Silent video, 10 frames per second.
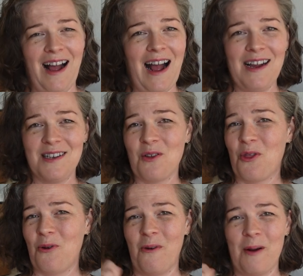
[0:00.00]
I had to
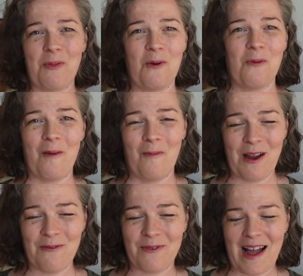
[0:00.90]
throw up the
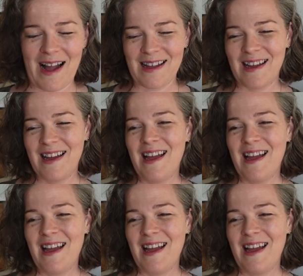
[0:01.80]
white flag.